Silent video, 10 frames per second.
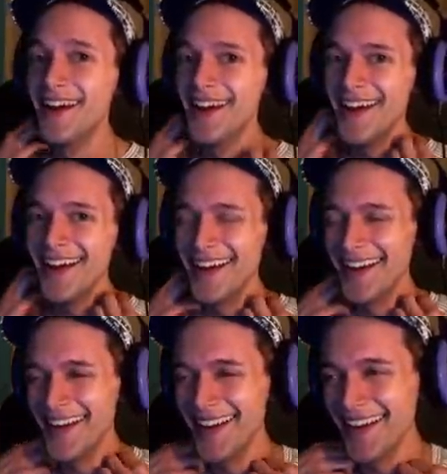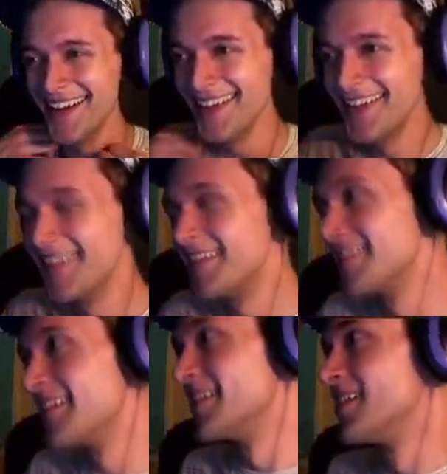Nobody speaks.